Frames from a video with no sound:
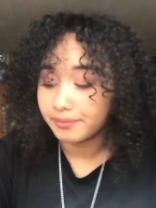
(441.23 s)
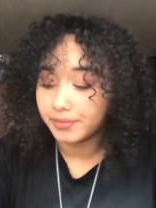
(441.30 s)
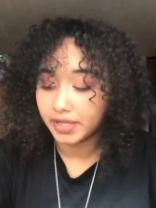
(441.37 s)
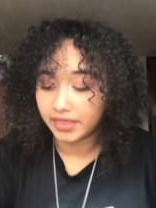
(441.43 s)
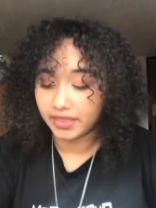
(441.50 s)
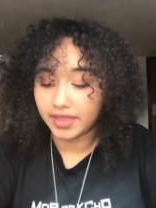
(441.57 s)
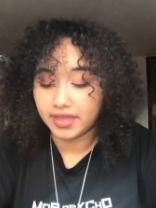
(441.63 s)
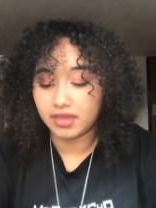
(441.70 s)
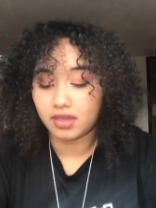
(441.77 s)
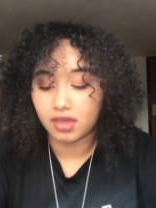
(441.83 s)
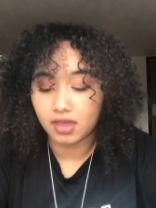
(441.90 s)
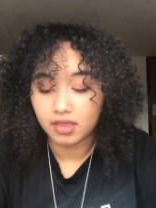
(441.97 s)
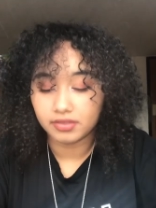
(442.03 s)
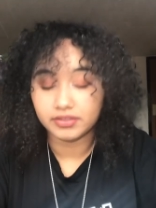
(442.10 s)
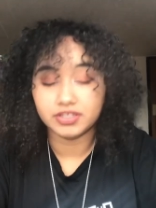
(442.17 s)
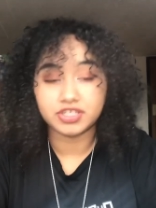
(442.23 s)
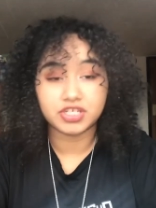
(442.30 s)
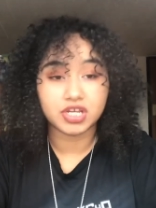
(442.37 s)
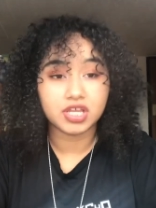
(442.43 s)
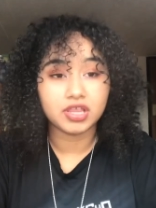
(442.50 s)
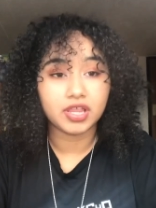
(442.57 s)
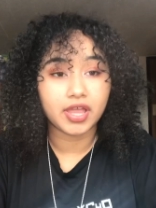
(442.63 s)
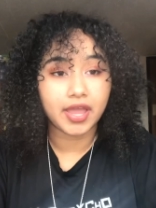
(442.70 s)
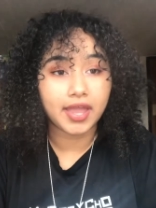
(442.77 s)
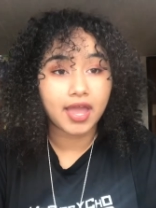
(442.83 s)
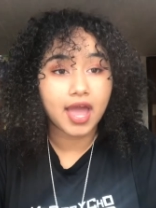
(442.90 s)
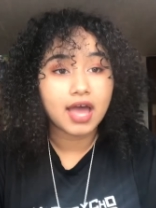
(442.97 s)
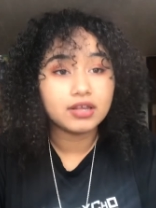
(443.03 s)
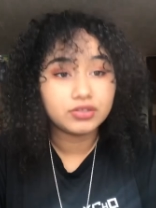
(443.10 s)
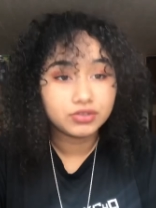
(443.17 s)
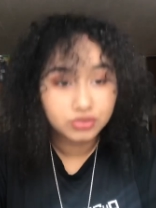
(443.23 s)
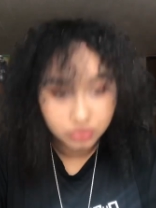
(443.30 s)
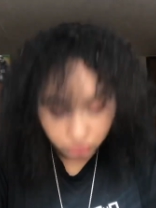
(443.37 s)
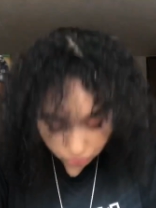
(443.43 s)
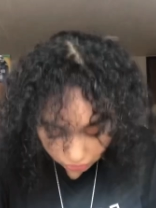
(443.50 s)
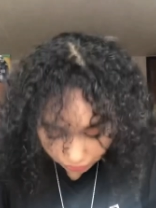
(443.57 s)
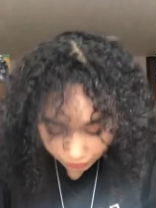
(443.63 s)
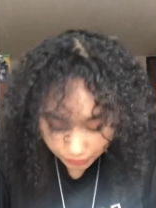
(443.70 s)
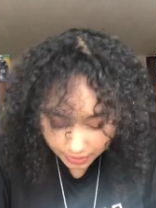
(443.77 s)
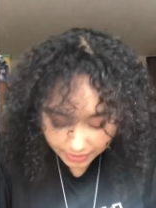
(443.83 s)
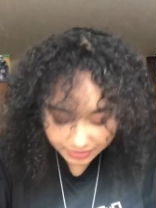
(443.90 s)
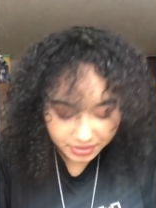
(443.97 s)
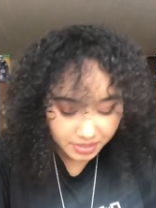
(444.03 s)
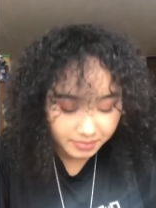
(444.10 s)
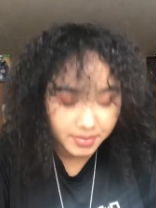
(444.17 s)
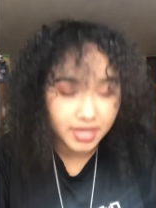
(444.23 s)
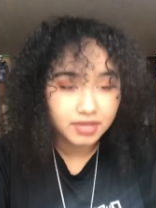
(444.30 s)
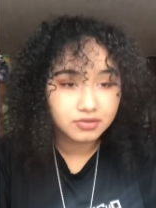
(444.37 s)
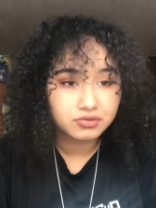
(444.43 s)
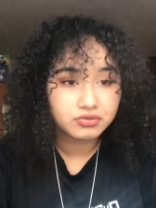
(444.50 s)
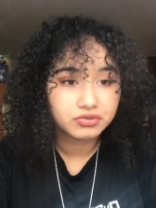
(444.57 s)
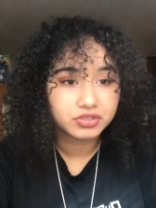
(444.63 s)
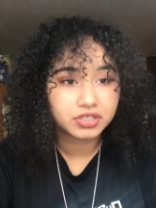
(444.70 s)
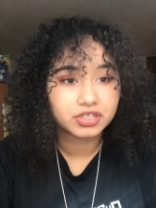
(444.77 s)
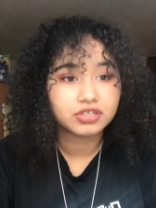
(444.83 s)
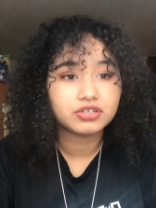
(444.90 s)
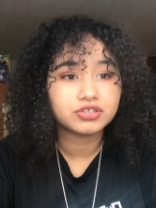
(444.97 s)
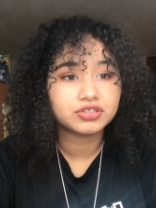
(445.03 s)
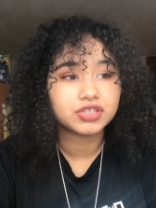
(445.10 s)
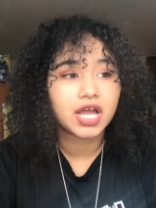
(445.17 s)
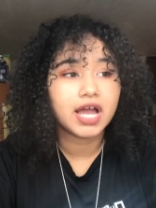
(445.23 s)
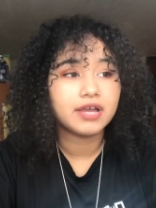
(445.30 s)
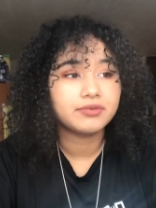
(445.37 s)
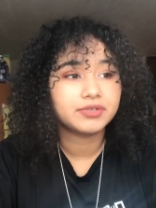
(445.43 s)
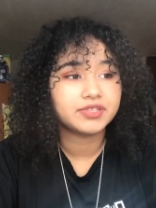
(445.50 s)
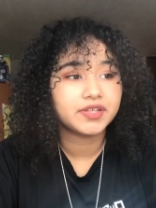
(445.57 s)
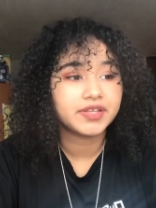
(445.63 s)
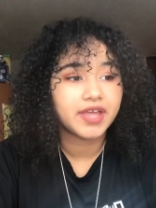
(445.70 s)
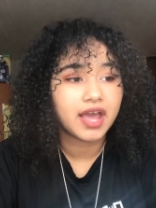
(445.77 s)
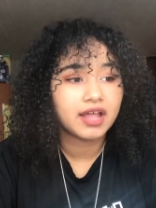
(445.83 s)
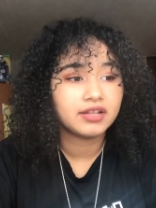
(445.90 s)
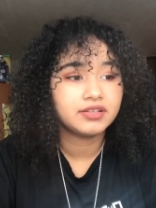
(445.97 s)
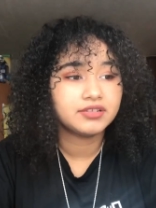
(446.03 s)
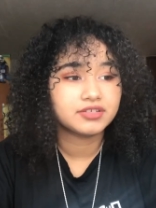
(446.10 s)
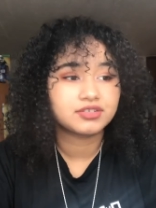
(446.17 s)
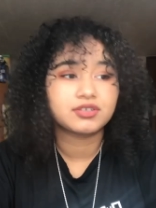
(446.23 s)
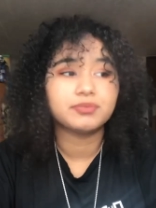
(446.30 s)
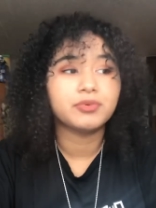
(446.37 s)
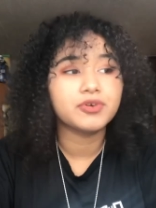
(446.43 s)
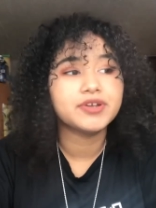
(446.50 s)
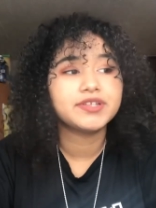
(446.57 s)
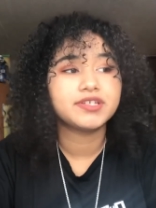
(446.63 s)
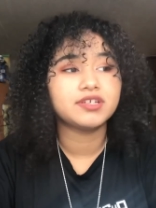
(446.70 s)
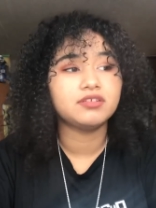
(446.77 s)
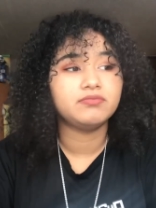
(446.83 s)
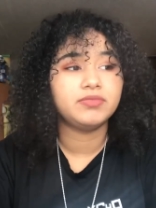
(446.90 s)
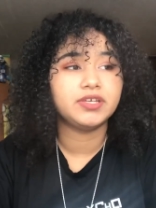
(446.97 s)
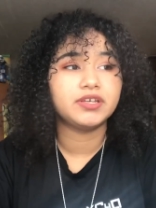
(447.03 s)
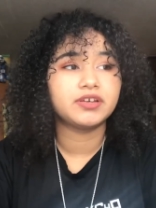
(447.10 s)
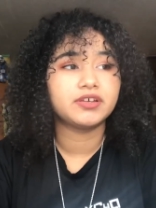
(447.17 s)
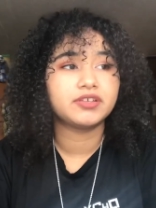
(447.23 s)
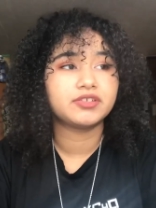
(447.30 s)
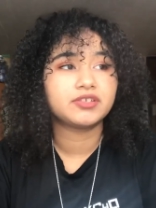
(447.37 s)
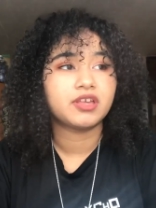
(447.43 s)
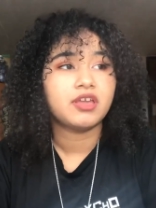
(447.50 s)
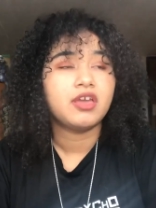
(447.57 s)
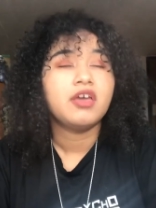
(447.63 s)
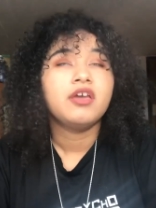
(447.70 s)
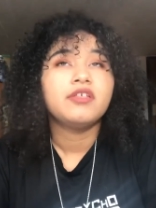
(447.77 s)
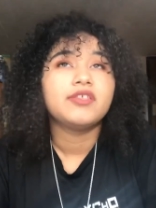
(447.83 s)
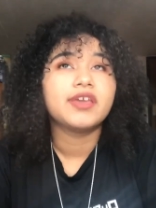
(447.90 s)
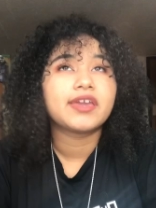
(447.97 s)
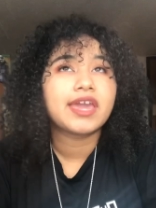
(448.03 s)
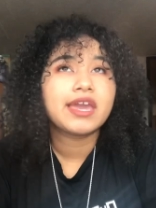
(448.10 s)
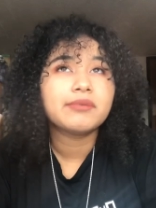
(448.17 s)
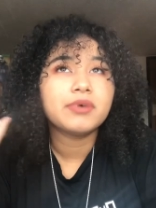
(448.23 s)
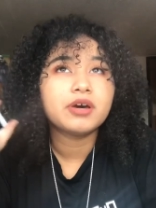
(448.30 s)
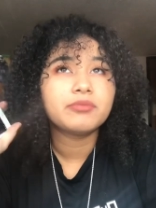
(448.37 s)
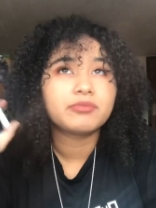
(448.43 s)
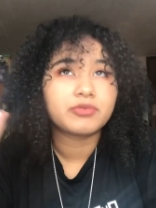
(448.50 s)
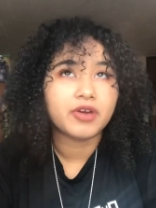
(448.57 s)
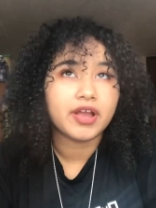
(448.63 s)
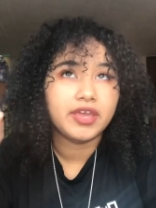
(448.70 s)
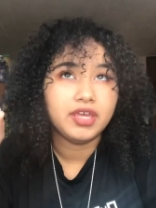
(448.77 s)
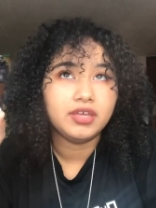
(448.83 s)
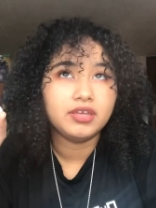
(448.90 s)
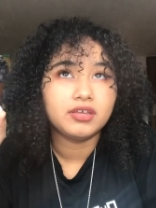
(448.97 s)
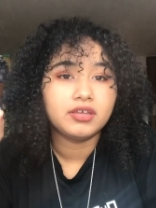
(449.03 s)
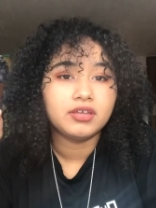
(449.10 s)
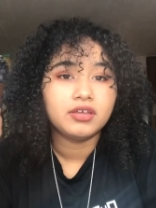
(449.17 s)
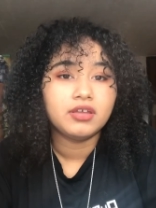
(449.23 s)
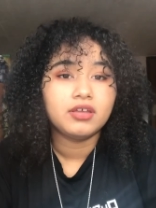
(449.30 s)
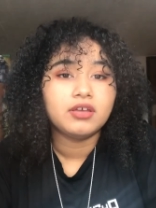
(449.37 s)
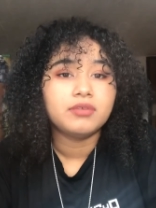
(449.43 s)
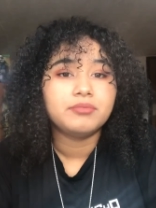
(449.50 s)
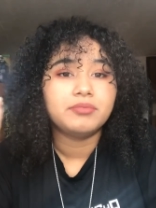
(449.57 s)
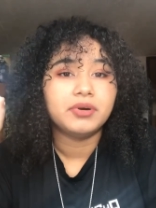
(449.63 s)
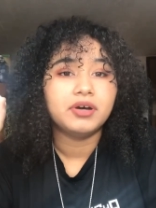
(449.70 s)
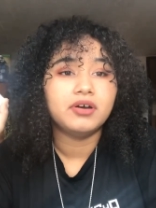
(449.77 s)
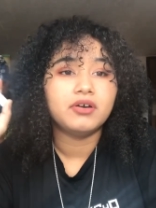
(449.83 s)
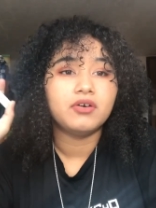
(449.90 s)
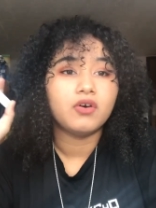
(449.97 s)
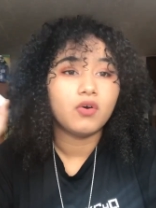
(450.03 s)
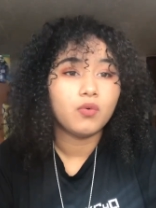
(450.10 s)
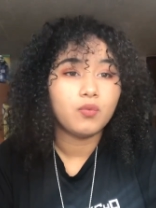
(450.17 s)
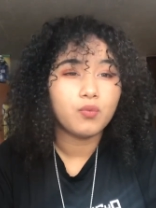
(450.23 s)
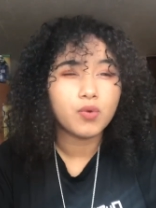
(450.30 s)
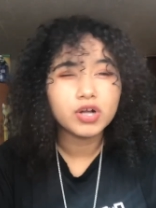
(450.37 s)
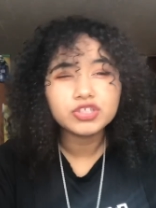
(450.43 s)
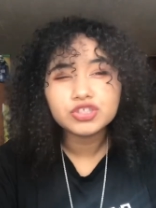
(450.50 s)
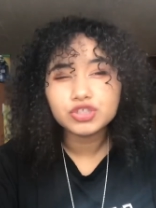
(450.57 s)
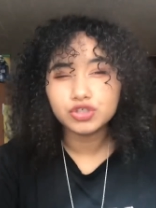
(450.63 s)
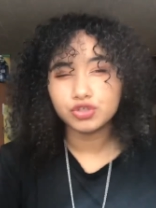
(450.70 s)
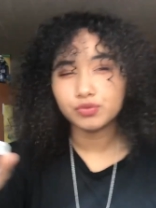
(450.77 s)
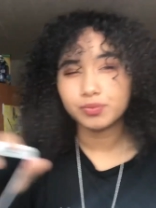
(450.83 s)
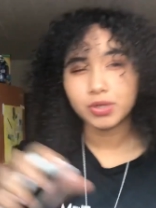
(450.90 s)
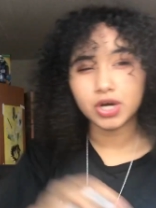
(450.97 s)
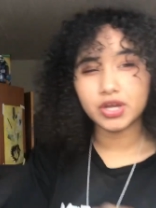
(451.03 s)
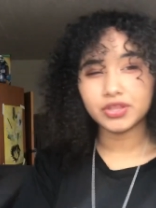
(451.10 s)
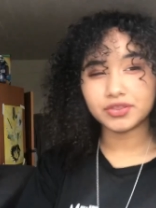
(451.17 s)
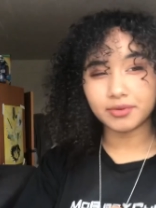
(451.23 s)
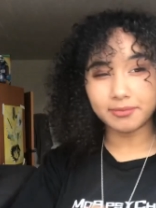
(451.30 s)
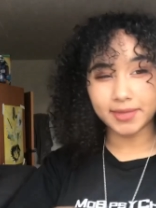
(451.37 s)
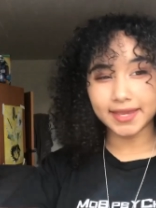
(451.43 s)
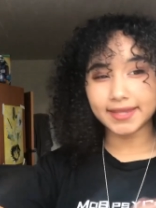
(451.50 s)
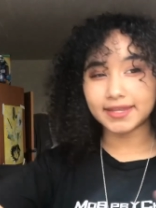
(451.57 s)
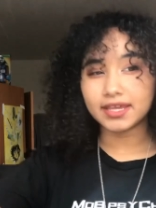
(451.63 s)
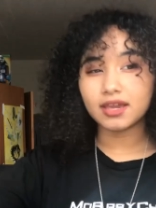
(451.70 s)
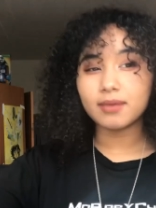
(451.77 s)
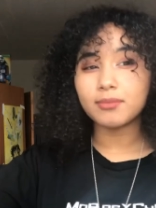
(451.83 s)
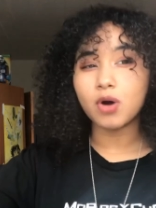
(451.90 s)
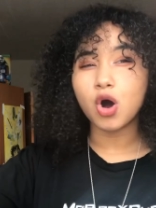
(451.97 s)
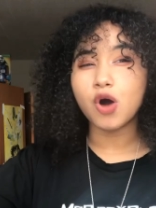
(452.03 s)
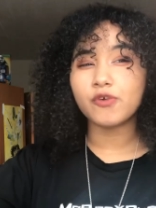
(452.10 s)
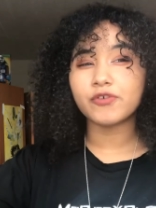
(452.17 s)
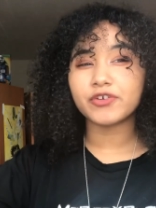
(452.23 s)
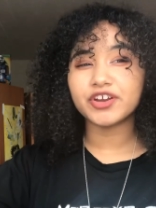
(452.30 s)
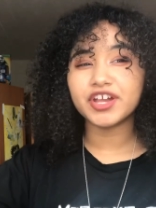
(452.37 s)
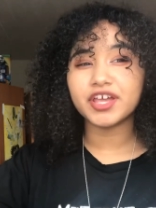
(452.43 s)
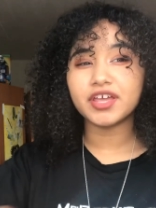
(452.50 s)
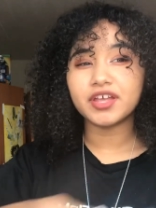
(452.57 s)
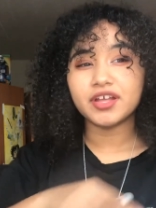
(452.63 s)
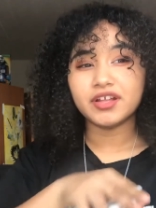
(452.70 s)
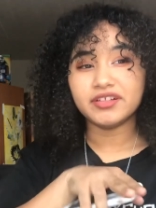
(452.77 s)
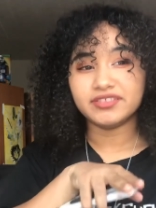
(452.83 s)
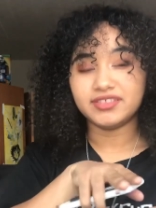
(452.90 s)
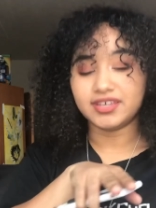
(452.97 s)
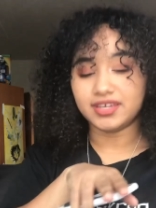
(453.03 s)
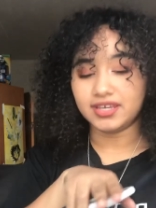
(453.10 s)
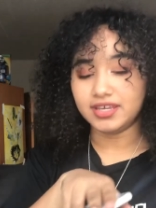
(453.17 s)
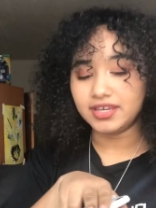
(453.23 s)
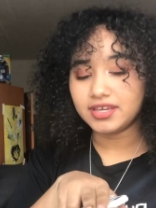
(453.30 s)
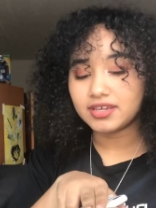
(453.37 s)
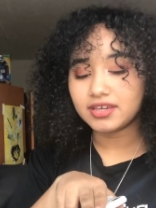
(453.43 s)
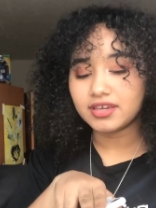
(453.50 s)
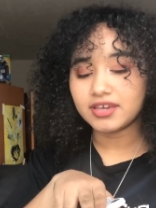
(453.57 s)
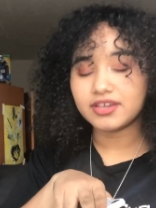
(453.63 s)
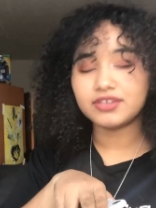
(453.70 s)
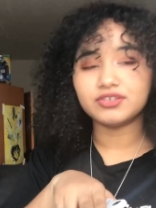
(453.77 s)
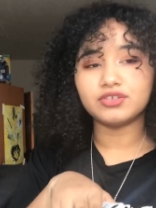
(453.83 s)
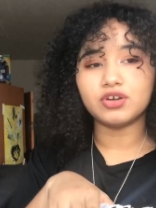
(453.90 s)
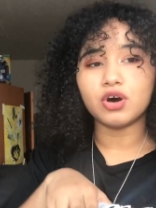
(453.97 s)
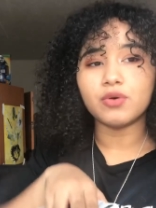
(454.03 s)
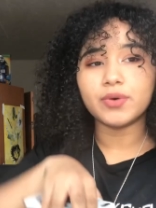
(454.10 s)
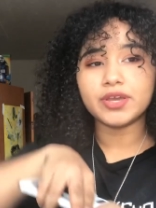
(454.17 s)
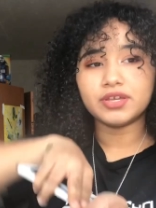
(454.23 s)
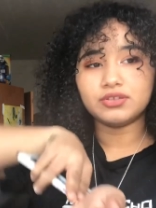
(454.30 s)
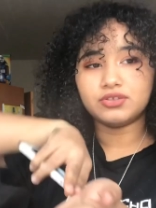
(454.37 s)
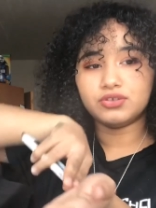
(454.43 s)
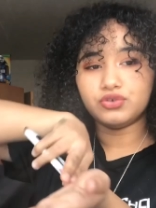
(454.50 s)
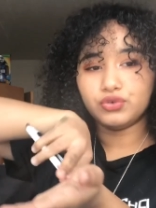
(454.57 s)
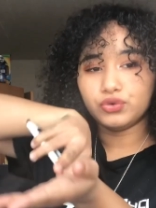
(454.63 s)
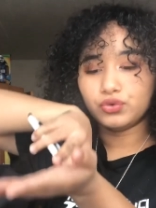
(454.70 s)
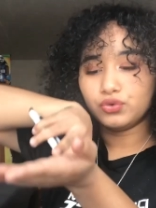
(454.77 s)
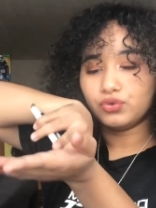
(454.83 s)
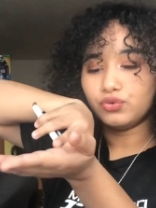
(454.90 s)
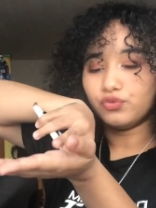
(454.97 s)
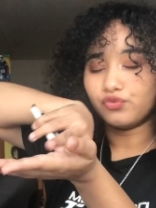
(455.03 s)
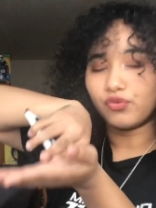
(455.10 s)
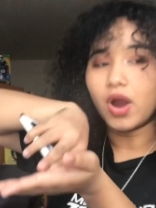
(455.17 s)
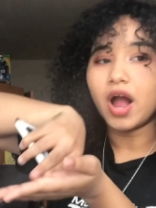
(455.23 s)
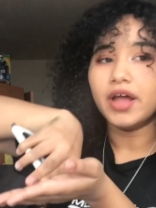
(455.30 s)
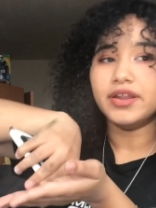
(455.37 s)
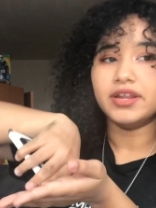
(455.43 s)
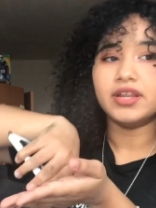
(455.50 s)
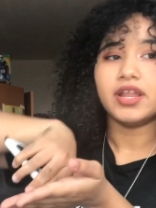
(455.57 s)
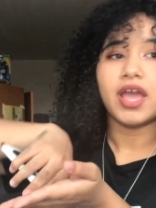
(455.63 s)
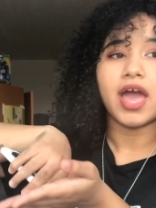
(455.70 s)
but like legit, like as soon as I made new stickers, I was again disappointed because they came out bright, but once you put the medium over it, the ink is going to run,